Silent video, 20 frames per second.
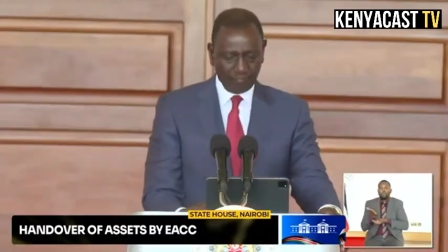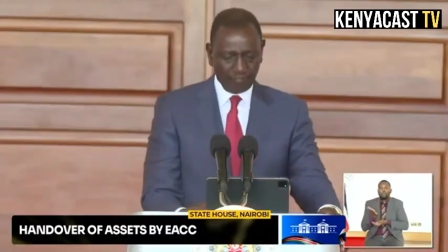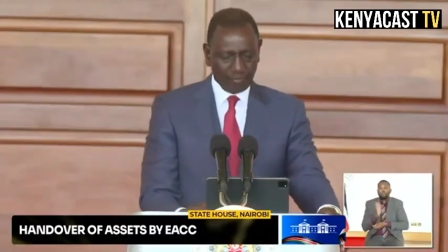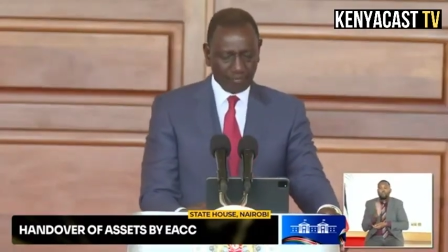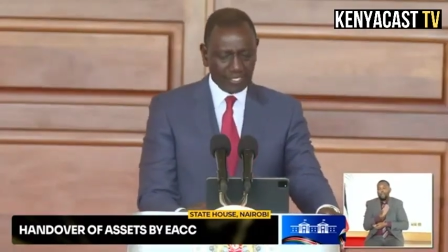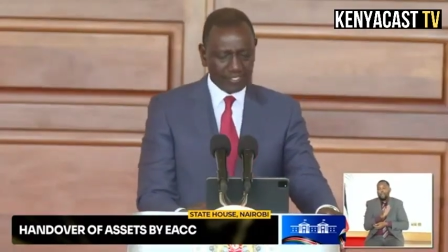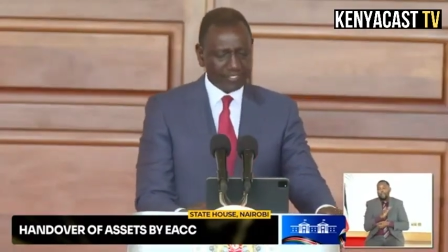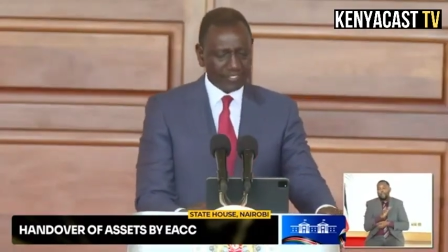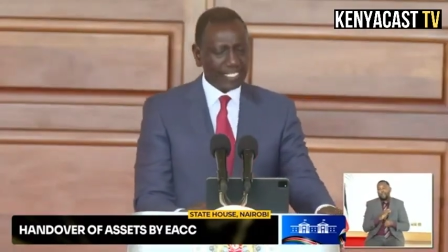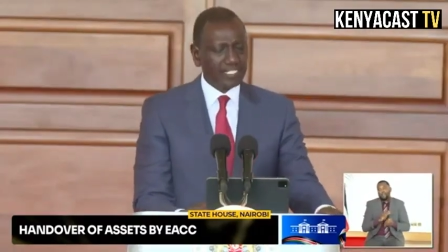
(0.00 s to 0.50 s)

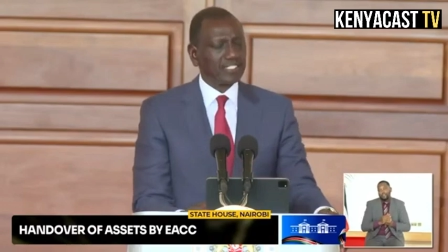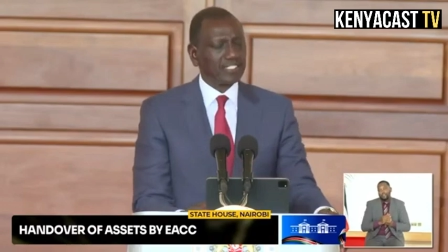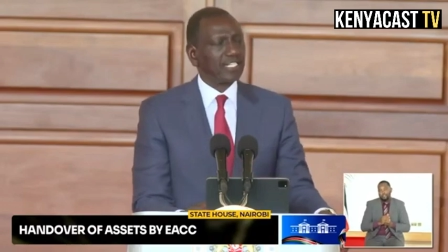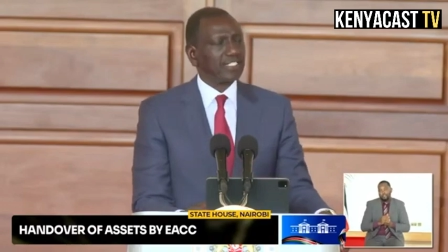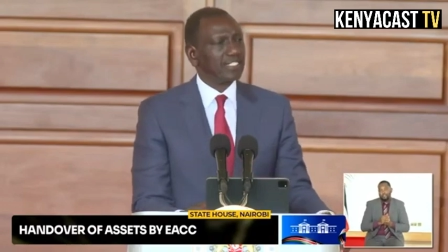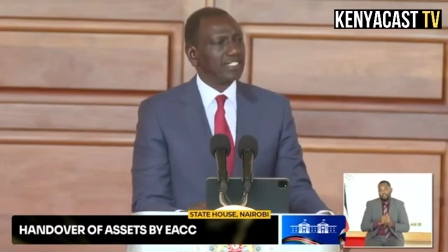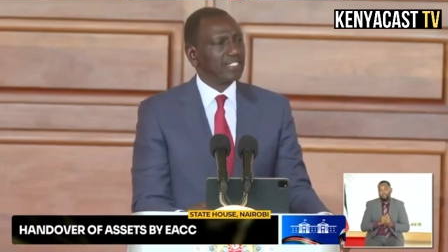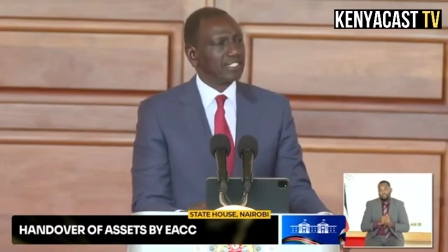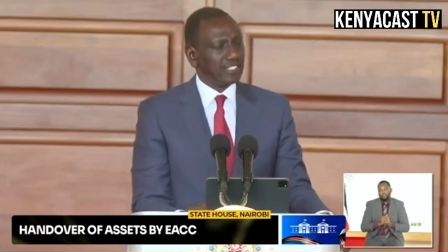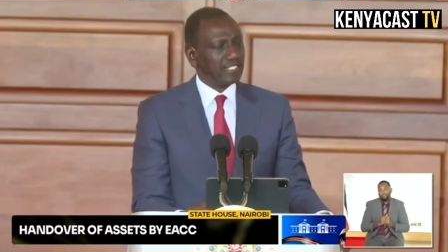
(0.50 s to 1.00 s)
Such
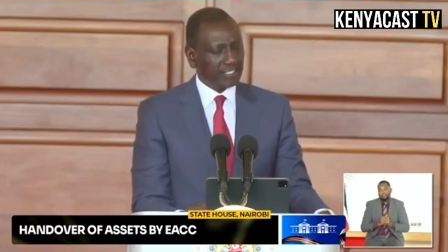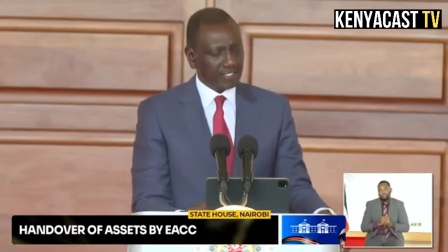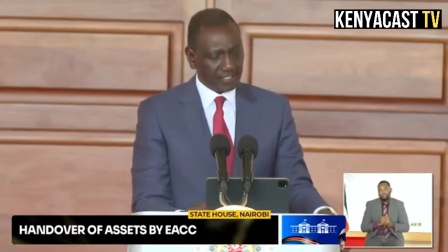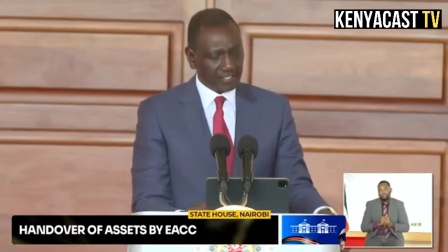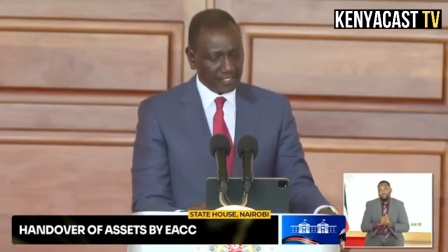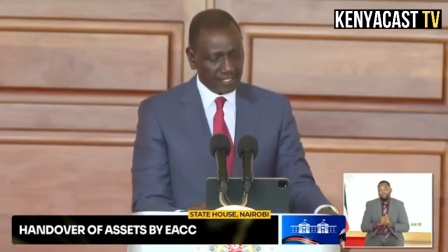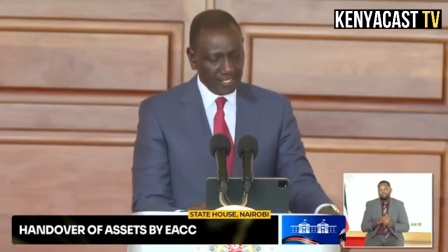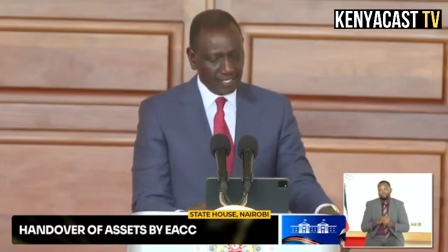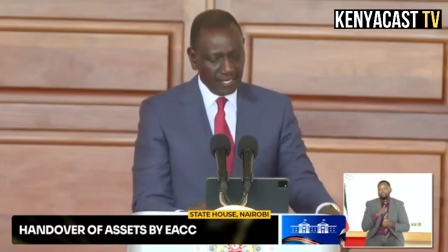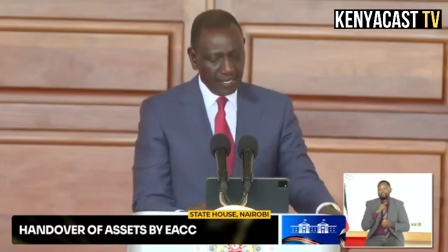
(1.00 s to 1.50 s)

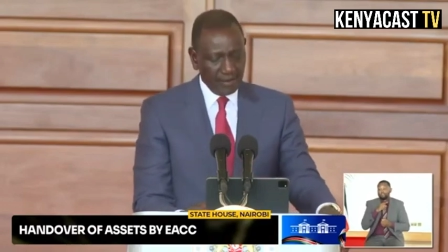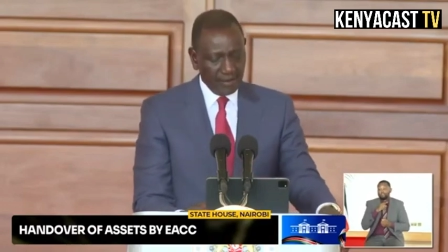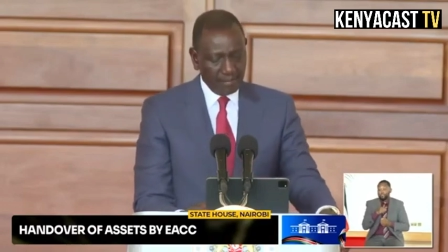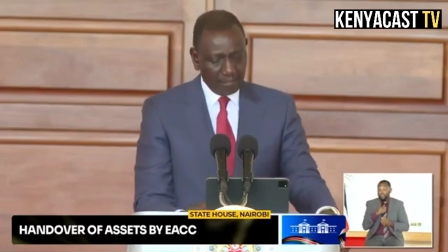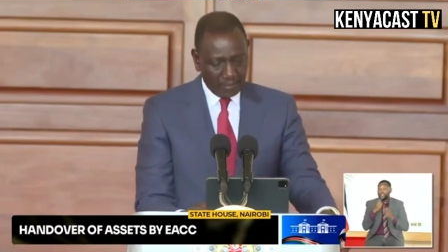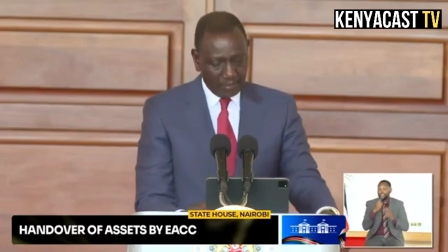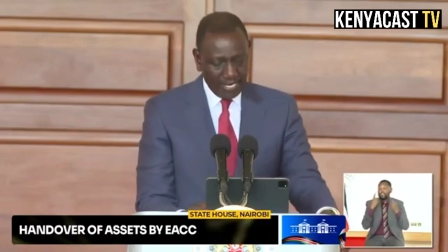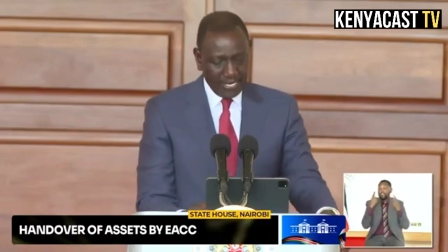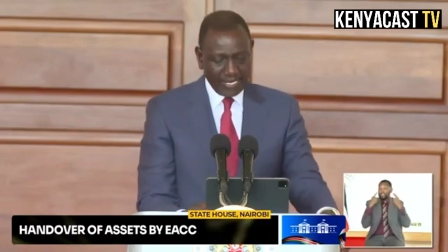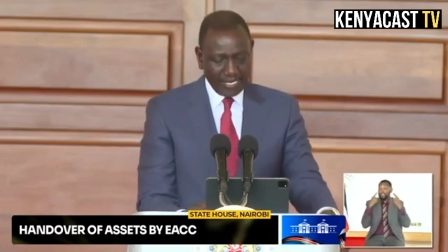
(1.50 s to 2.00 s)
successes
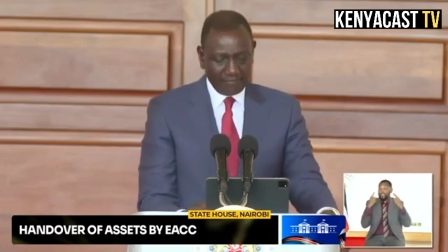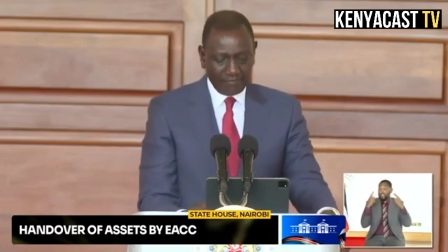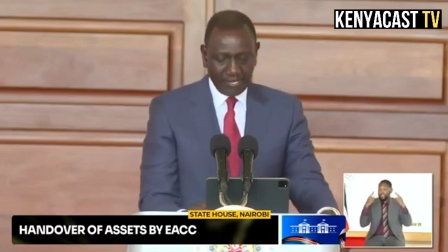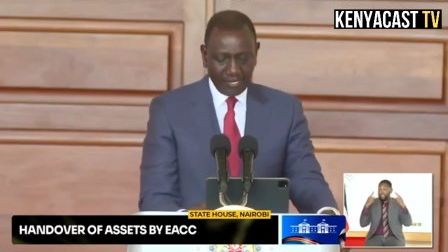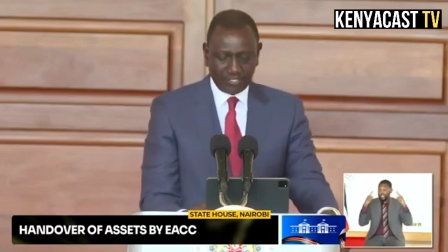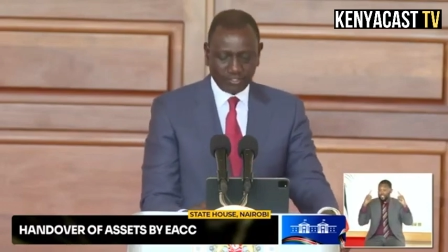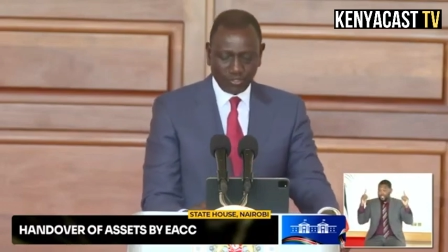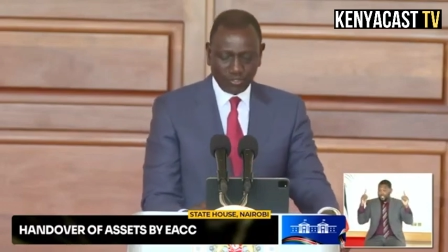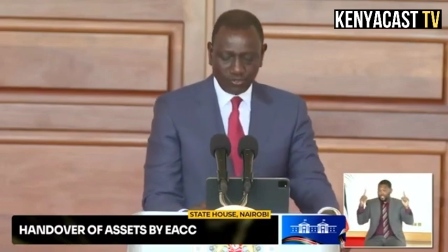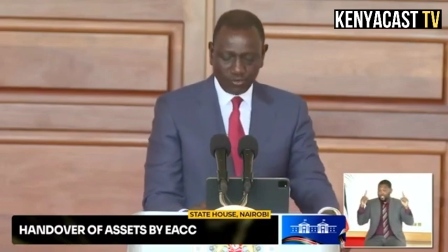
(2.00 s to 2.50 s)
play a vital